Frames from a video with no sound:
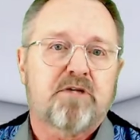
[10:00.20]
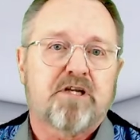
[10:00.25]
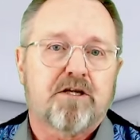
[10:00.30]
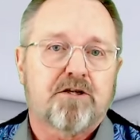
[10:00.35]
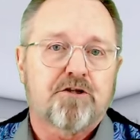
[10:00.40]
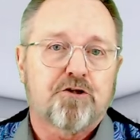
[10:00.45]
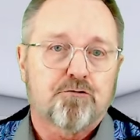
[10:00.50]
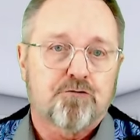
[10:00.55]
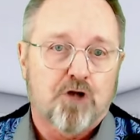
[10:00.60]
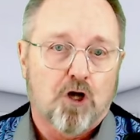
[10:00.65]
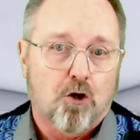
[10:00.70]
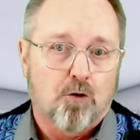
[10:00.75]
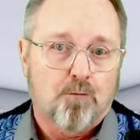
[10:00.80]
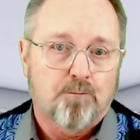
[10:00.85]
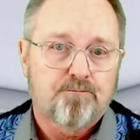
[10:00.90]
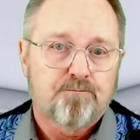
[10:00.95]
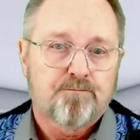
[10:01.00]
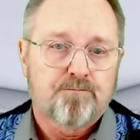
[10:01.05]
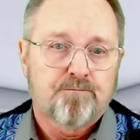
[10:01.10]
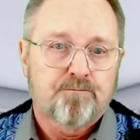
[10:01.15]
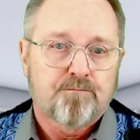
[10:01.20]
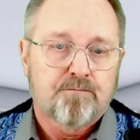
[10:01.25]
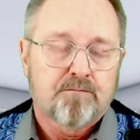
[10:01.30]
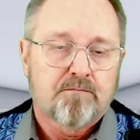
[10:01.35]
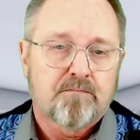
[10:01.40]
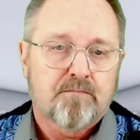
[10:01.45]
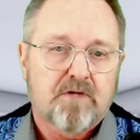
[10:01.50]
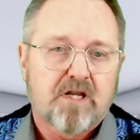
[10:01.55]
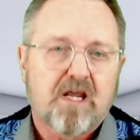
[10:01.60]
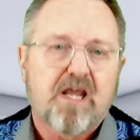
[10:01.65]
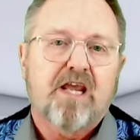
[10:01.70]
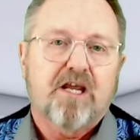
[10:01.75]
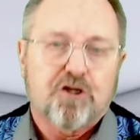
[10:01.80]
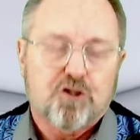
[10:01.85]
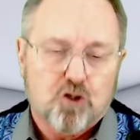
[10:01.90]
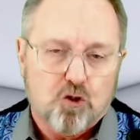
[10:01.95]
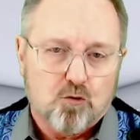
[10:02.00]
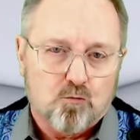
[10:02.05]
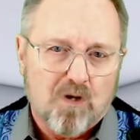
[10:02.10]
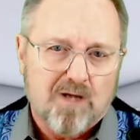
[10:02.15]
being you know. It
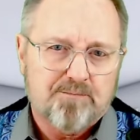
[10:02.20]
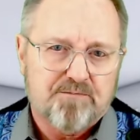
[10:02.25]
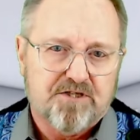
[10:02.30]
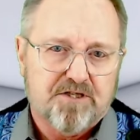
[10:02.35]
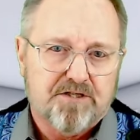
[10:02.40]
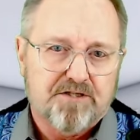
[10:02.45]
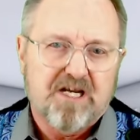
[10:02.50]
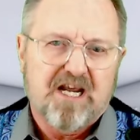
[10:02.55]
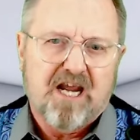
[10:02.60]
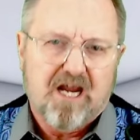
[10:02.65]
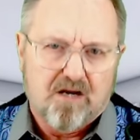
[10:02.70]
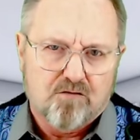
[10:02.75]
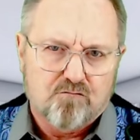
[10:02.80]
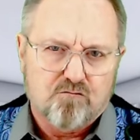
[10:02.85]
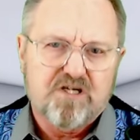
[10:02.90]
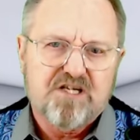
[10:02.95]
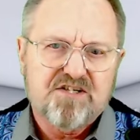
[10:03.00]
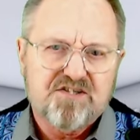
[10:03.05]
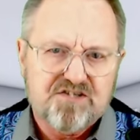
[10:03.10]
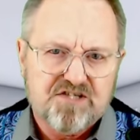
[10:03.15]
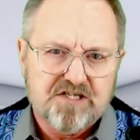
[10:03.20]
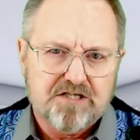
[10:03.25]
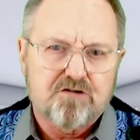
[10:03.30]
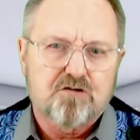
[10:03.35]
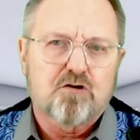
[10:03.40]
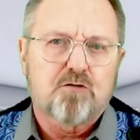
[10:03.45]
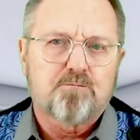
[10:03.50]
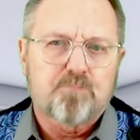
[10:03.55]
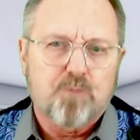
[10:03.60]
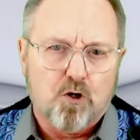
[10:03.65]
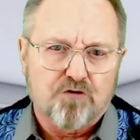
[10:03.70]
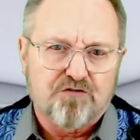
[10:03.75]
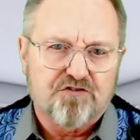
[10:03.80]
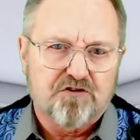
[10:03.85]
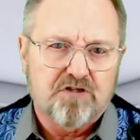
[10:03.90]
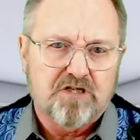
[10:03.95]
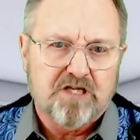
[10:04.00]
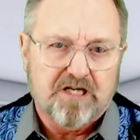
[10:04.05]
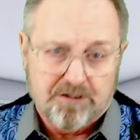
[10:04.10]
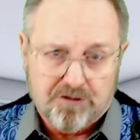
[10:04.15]
corrupted every single
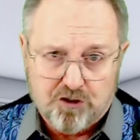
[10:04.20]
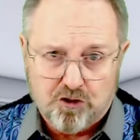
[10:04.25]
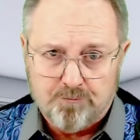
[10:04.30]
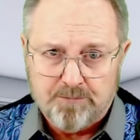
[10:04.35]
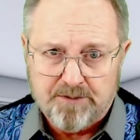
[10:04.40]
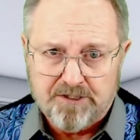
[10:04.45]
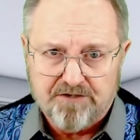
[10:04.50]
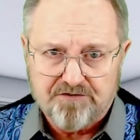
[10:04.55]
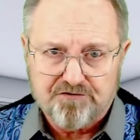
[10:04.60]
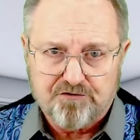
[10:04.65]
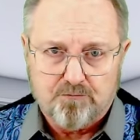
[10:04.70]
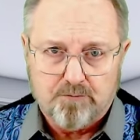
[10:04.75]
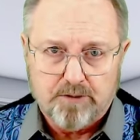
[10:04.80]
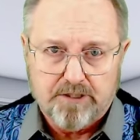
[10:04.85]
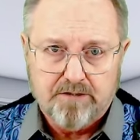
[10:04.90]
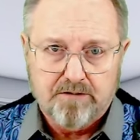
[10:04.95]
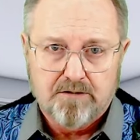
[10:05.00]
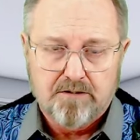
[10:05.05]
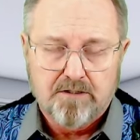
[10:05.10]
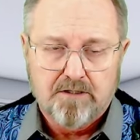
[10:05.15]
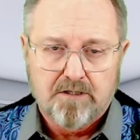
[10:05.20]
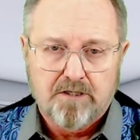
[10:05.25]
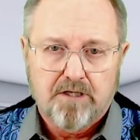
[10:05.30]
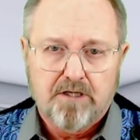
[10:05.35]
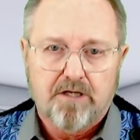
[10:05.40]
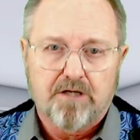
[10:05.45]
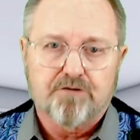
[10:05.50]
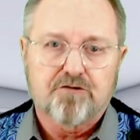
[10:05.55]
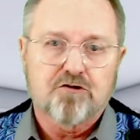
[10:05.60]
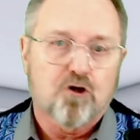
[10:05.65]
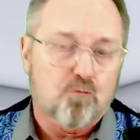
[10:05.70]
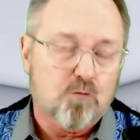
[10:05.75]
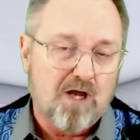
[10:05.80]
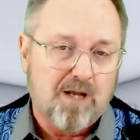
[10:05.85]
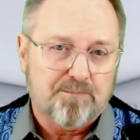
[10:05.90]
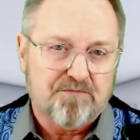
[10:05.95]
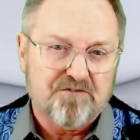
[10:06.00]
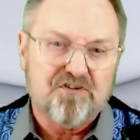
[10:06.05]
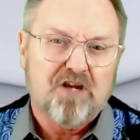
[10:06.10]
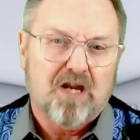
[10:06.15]
person in human history. It
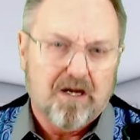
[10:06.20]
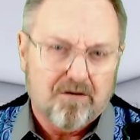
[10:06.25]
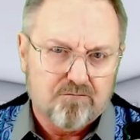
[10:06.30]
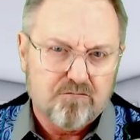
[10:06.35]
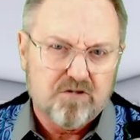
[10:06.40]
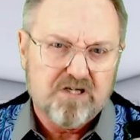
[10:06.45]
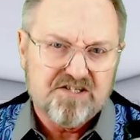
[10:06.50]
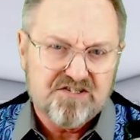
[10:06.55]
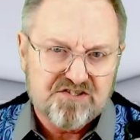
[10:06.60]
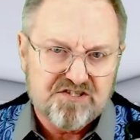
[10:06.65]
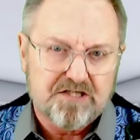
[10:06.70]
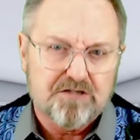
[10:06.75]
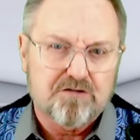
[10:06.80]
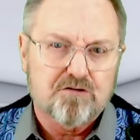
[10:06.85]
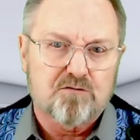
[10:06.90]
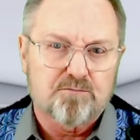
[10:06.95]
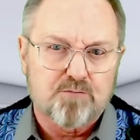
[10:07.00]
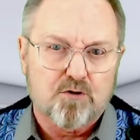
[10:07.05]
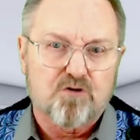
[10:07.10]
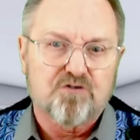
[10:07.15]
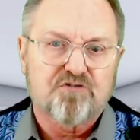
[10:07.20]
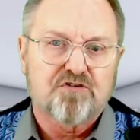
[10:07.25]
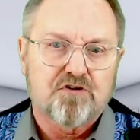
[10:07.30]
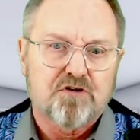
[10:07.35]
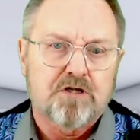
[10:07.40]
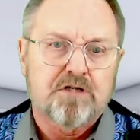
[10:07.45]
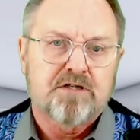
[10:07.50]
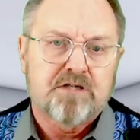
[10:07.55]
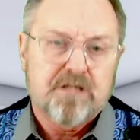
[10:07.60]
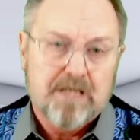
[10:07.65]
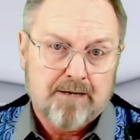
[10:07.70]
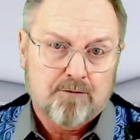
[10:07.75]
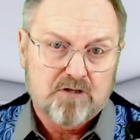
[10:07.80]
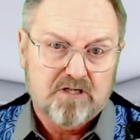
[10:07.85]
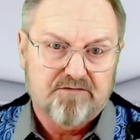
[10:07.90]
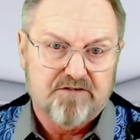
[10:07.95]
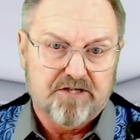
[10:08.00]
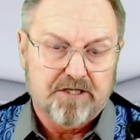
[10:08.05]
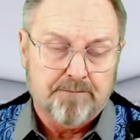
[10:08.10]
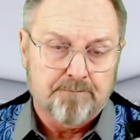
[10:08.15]
corrupts every single person now
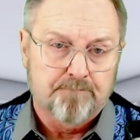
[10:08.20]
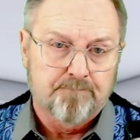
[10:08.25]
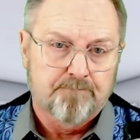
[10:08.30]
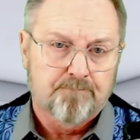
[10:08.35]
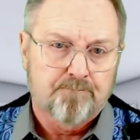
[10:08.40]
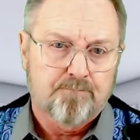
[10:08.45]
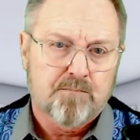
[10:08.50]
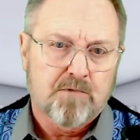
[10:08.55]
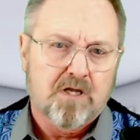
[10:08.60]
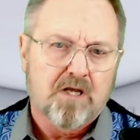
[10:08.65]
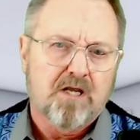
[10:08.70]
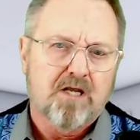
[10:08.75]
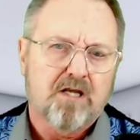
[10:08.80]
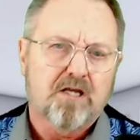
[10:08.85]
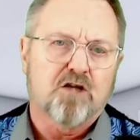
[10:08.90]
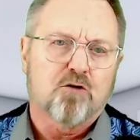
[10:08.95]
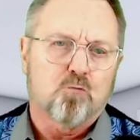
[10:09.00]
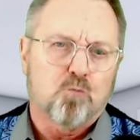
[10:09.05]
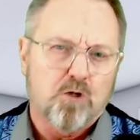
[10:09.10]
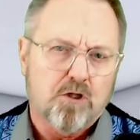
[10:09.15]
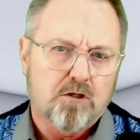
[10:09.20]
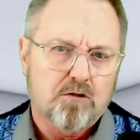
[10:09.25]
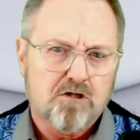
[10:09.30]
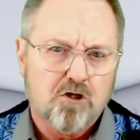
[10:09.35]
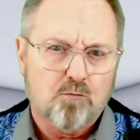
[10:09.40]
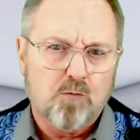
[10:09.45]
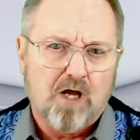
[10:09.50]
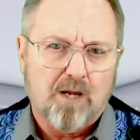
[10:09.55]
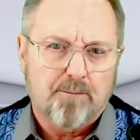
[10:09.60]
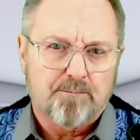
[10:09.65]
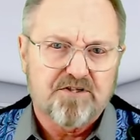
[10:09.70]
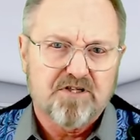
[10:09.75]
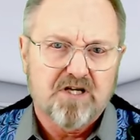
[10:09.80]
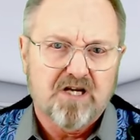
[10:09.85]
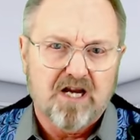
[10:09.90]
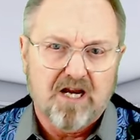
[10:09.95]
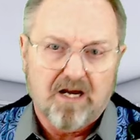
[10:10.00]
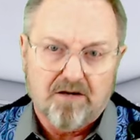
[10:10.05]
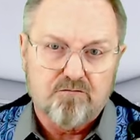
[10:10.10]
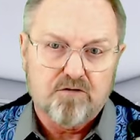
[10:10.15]
living. It will corrupt
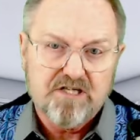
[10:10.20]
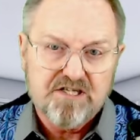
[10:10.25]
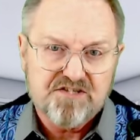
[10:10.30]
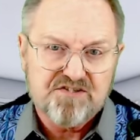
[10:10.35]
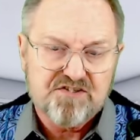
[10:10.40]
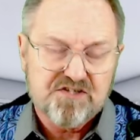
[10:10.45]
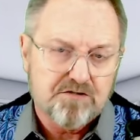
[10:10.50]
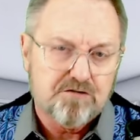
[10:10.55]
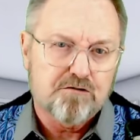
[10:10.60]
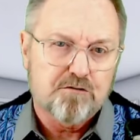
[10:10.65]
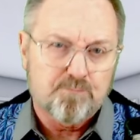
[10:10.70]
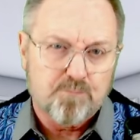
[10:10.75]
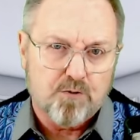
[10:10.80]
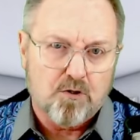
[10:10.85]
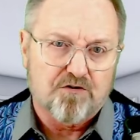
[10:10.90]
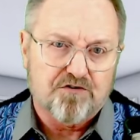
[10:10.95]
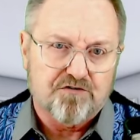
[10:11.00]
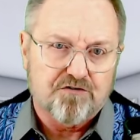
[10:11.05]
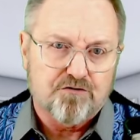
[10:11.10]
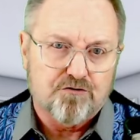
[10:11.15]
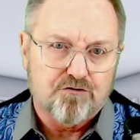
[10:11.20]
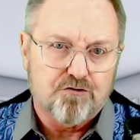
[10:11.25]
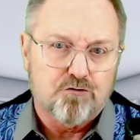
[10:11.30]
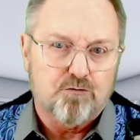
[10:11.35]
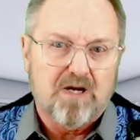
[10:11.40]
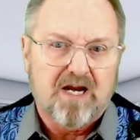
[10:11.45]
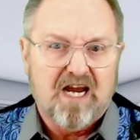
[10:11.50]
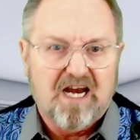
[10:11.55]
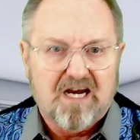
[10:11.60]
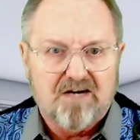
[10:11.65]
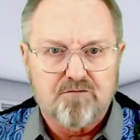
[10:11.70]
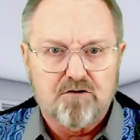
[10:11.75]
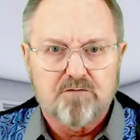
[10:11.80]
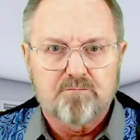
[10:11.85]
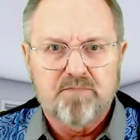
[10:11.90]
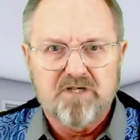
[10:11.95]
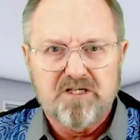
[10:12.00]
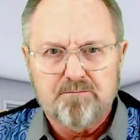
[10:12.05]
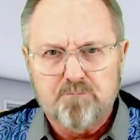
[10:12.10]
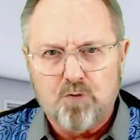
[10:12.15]
every single person to ever
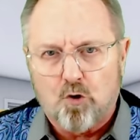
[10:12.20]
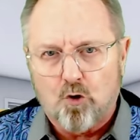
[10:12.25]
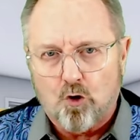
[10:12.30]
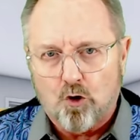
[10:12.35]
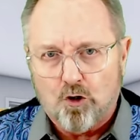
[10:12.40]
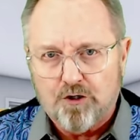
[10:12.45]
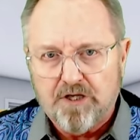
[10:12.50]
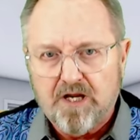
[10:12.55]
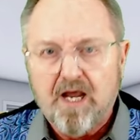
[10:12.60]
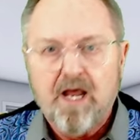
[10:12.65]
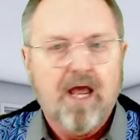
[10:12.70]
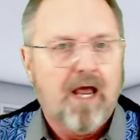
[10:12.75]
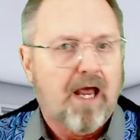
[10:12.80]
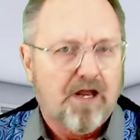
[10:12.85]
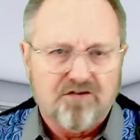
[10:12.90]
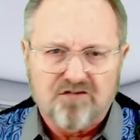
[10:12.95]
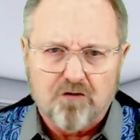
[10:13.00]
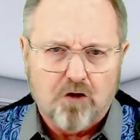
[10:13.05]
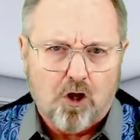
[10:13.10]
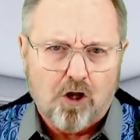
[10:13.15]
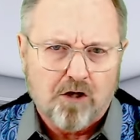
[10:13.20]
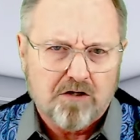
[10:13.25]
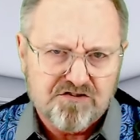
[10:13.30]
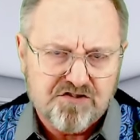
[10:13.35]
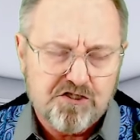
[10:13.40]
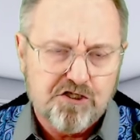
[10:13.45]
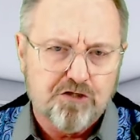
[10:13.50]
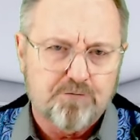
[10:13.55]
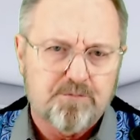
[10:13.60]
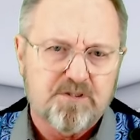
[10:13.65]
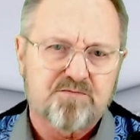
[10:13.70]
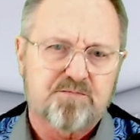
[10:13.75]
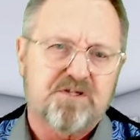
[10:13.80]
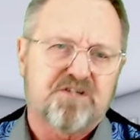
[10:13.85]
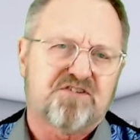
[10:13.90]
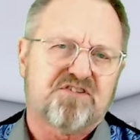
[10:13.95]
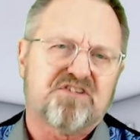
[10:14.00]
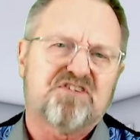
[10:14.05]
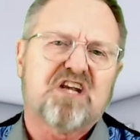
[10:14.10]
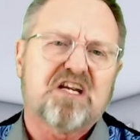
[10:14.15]
be born as long as the human
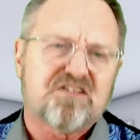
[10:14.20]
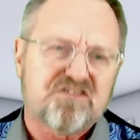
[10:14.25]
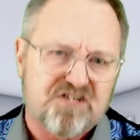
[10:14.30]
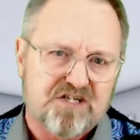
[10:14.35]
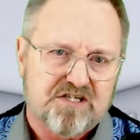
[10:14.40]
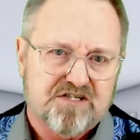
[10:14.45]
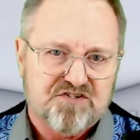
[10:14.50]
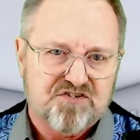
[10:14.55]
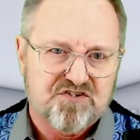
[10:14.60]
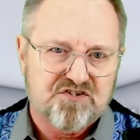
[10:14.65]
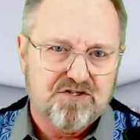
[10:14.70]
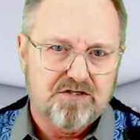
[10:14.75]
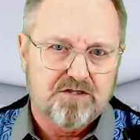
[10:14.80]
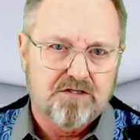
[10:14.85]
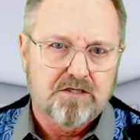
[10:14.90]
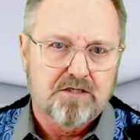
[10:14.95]
species exists.